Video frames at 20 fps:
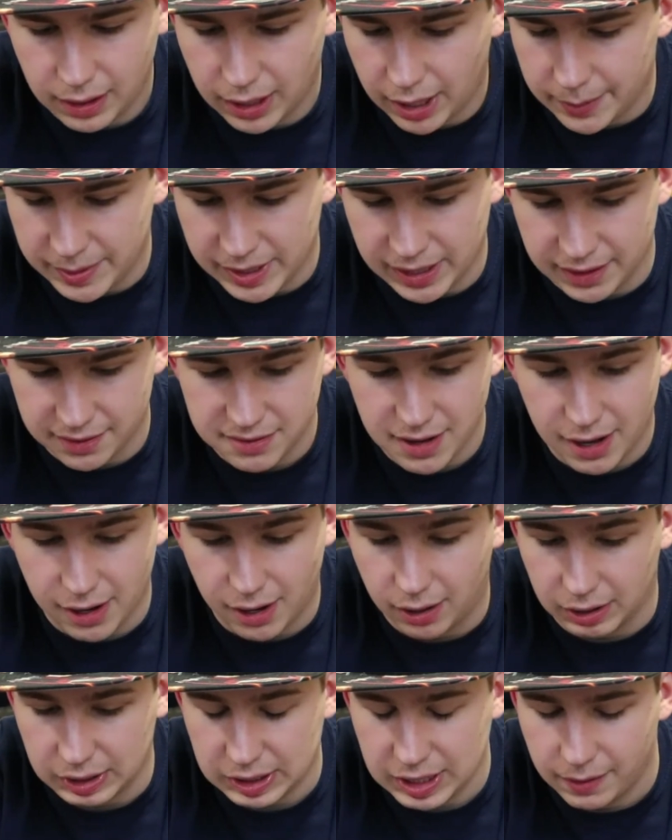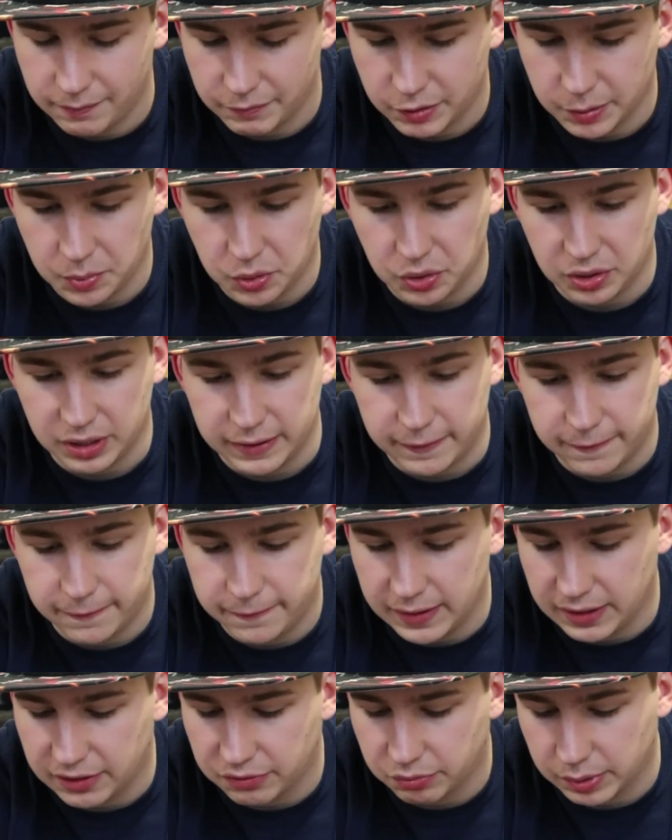I mean, it's not uncomfortable. It
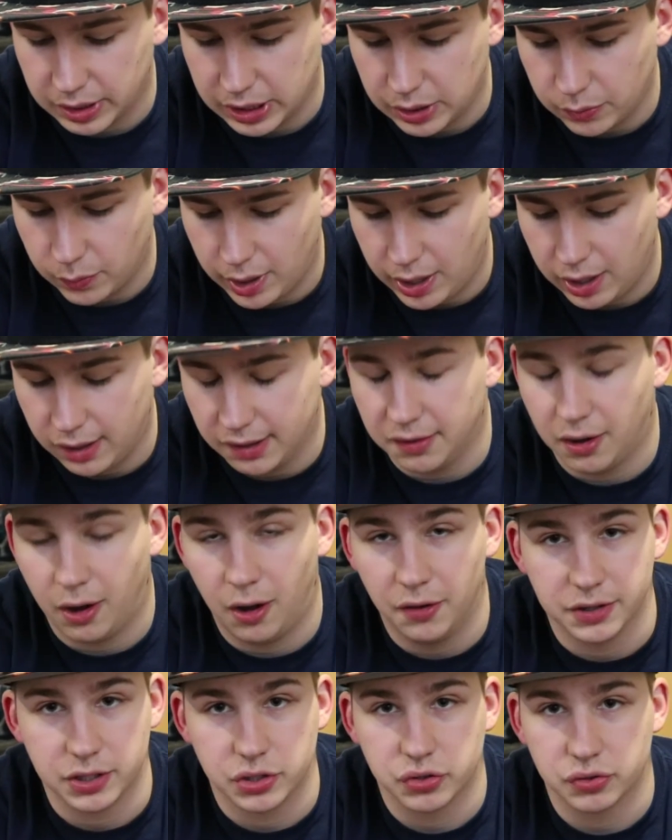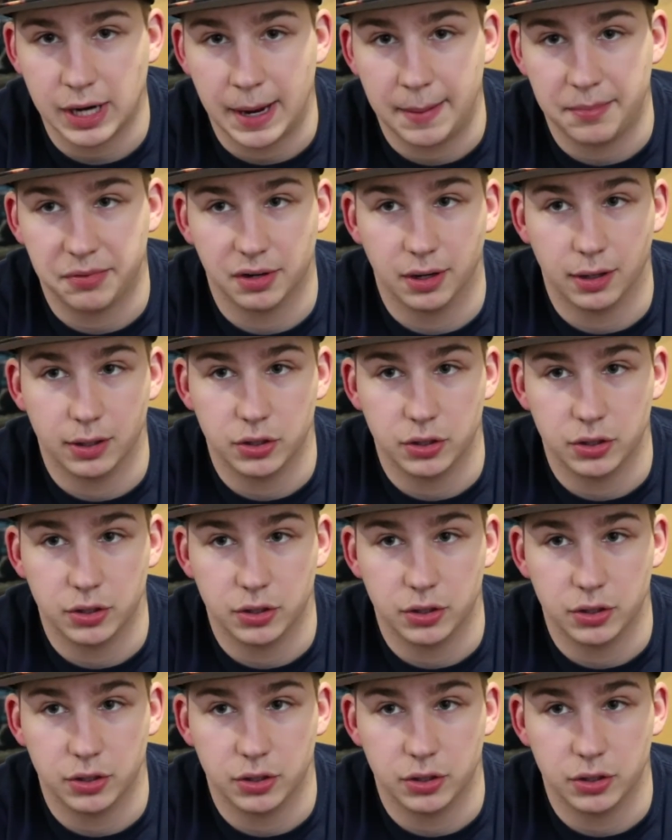fits really well. All the straps are